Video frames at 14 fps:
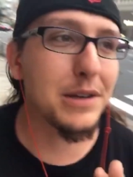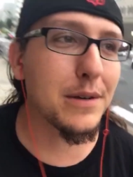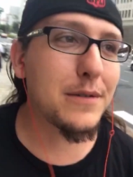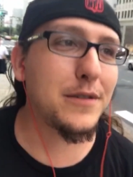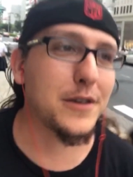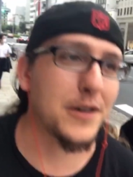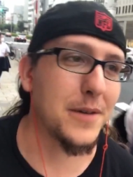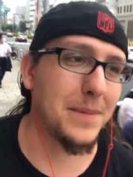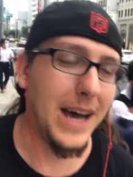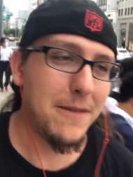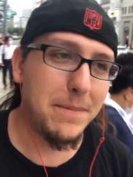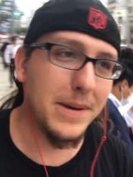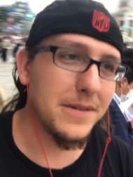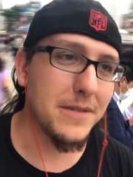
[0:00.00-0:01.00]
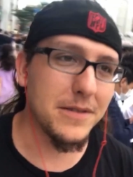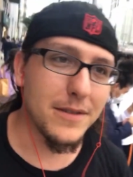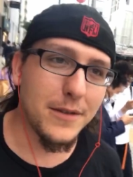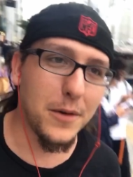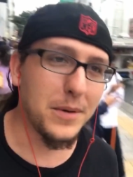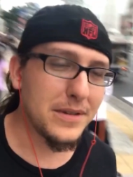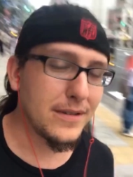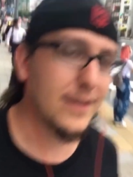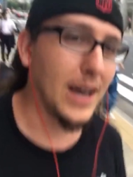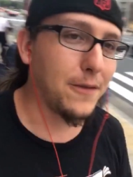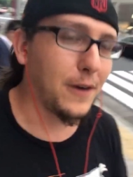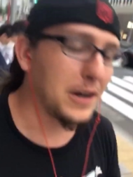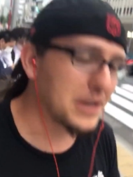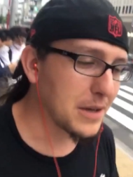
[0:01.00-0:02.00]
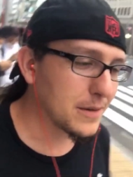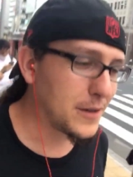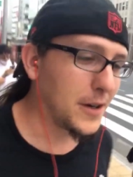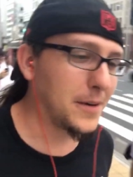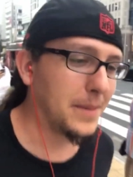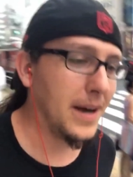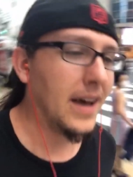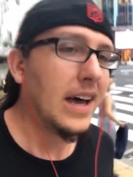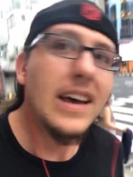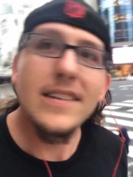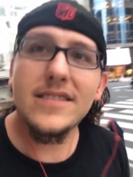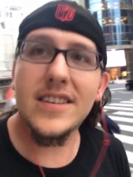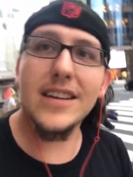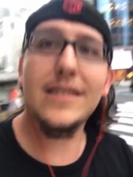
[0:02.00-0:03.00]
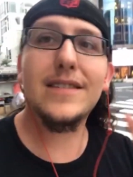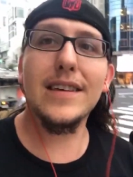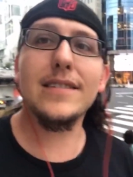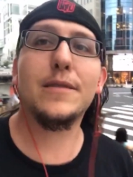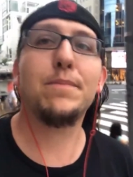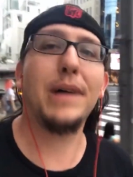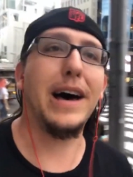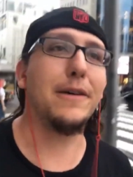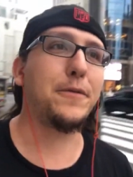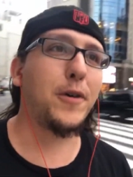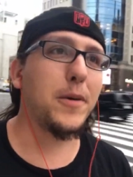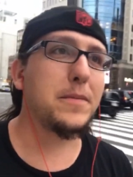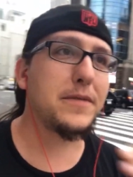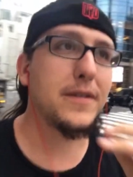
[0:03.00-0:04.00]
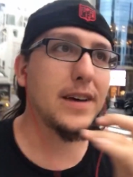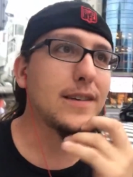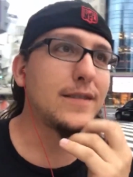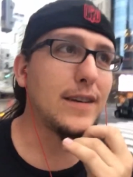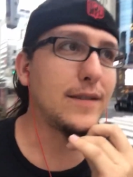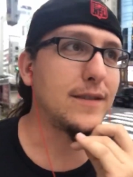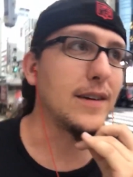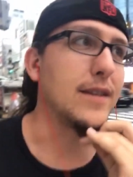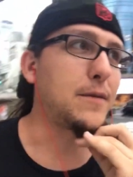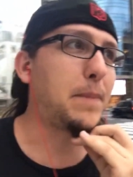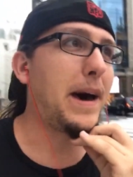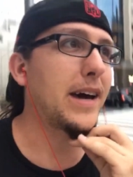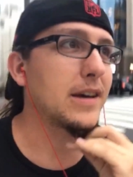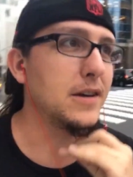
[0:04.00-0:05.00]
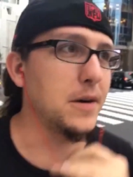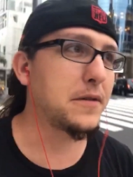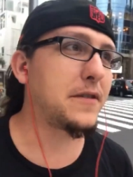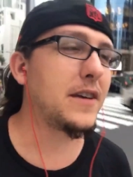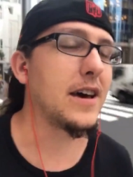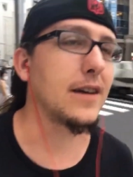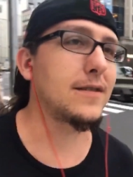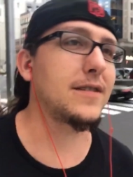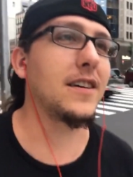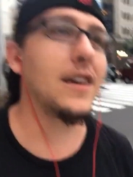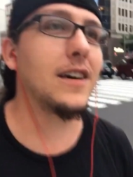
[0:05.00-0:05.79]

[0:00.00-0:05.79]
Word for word: YouTube. I've been doing stuff on YouTube since this platform's existence back in 06.